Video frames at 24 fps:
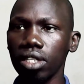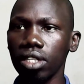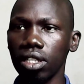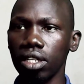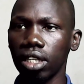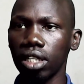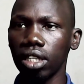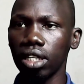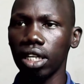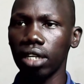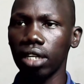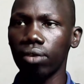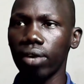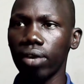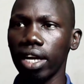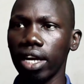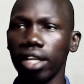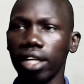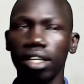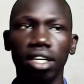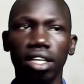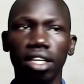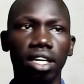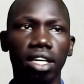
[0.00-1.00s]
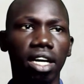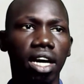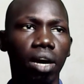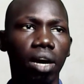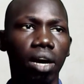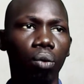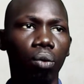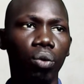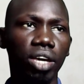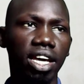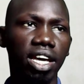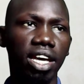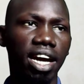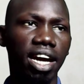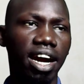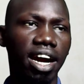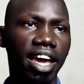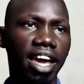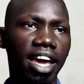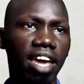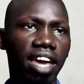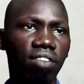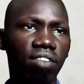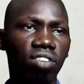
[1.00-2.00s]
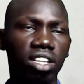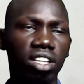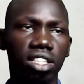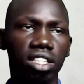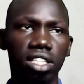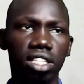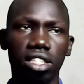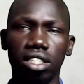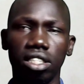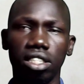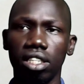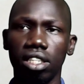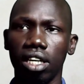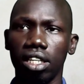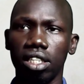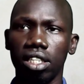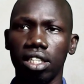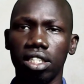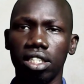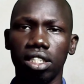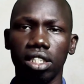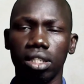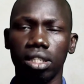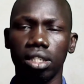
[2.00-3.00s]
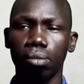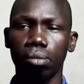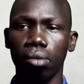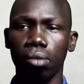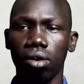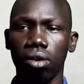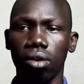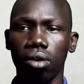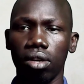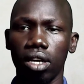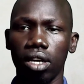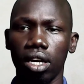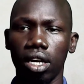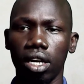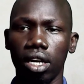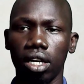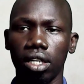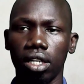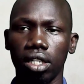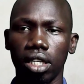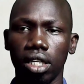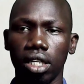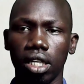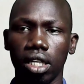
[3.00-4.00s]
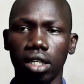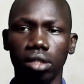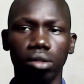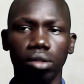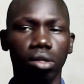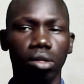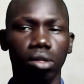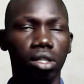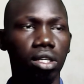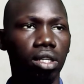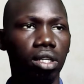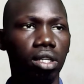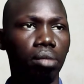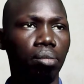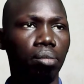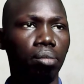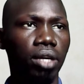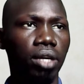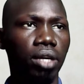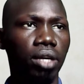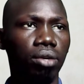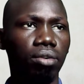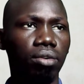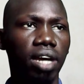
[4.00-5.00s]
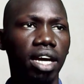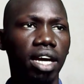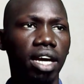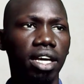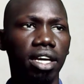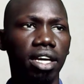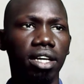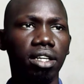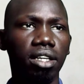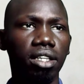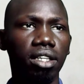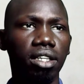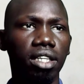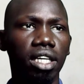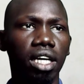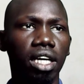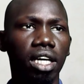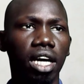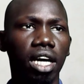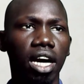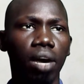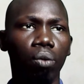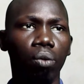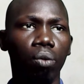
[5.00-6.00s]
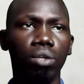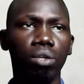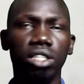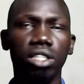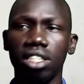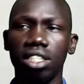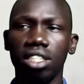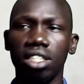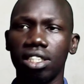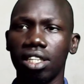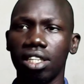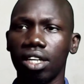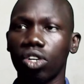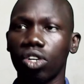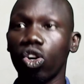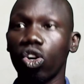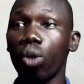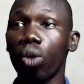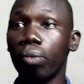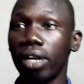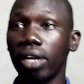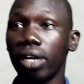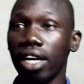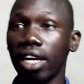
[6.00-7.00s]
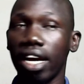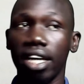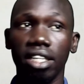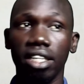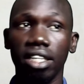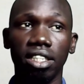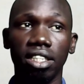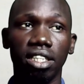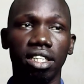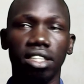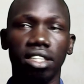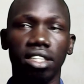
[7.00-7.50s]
okay great uh, we are having this uh, this small uh, uh menu right here which is a command line